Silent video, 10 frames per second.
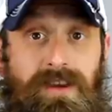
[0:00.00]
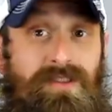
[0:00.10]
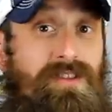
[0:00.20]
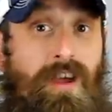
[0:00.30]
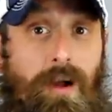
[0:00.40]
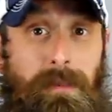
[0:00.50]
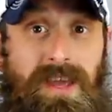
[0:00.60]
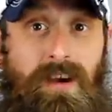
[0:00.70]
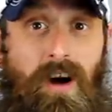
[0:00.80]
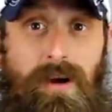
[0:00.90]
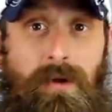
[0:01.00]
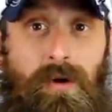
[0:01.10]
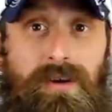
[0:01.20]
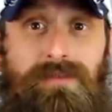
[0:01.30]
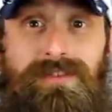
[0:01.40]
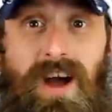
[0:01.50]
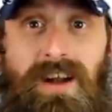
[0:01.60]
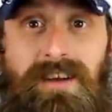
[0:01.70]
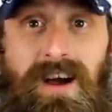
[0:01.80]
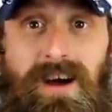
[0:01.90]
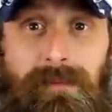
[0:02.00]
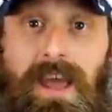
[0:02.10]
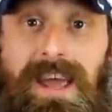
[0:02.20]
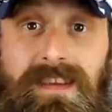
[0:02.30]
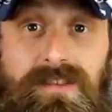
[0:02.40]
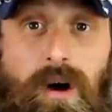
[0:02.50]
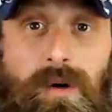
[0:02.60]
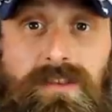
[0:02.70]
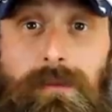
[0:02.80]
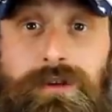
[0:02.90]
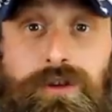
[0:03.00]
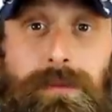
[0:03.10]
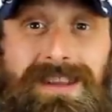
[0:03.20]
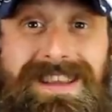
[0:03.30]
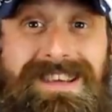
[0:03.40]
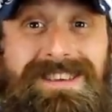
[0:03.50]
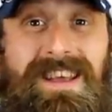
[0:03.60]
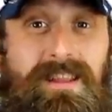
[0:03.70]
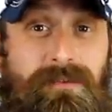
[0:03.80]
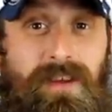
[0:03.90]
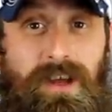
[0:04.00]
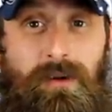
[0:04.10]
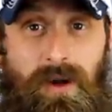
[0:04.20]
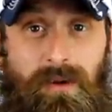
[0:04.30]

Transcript: out at crpautomotive.com. And as always, I'll be sure to put links in the video